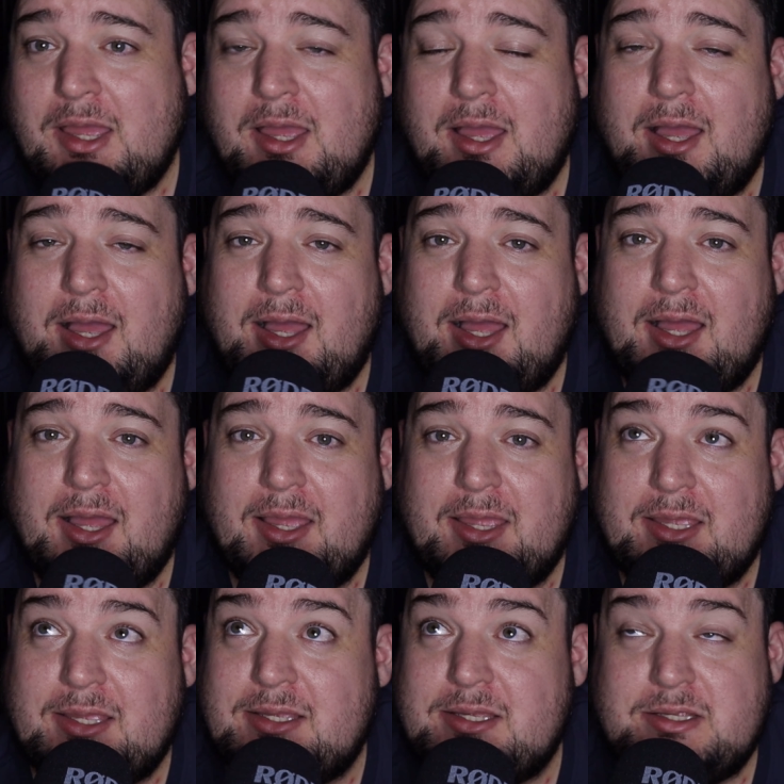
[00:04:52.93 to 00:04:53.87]
uh,
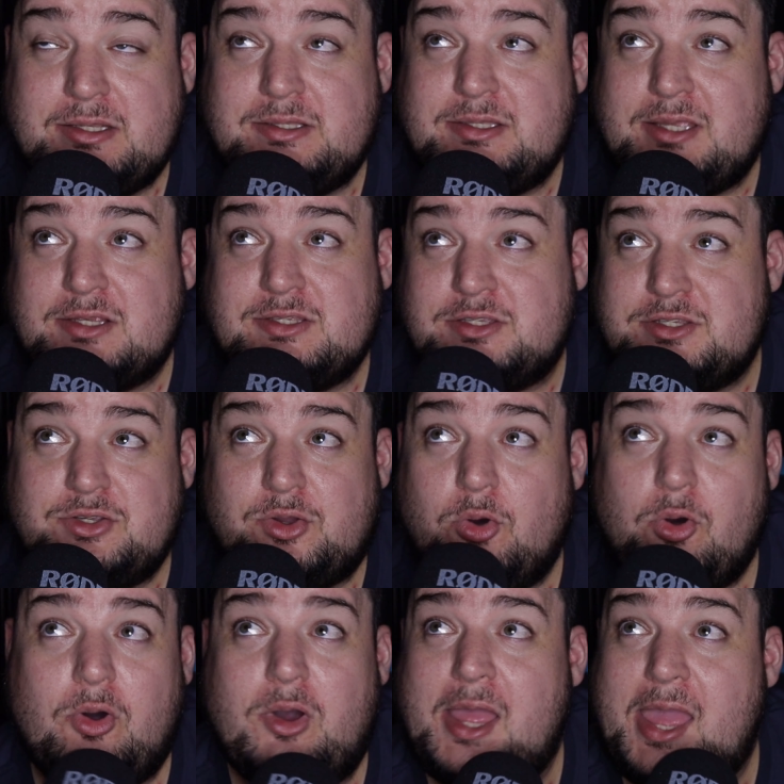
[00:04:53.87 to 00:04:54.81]
does the
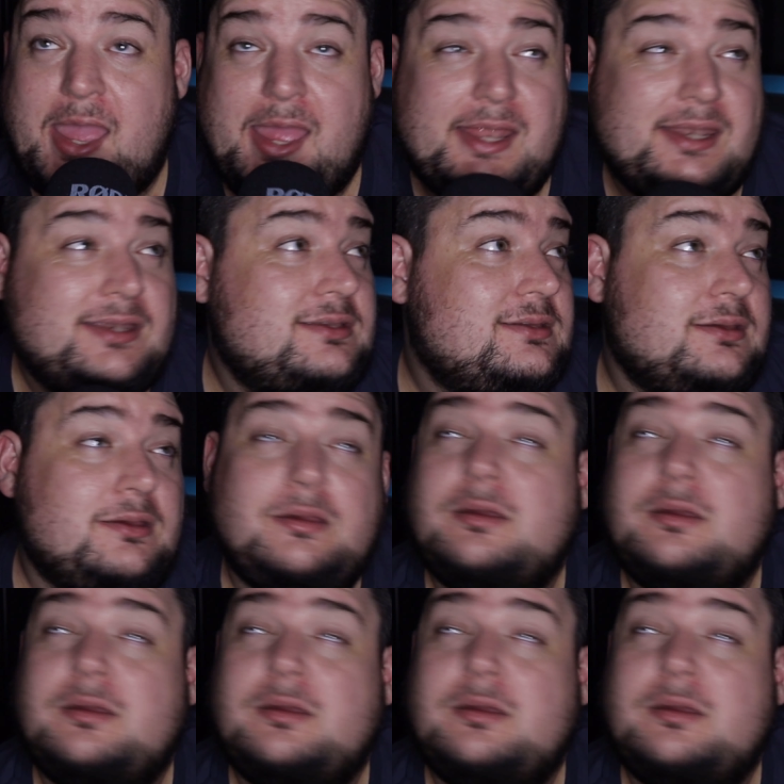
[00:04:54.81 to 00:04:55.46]
score, and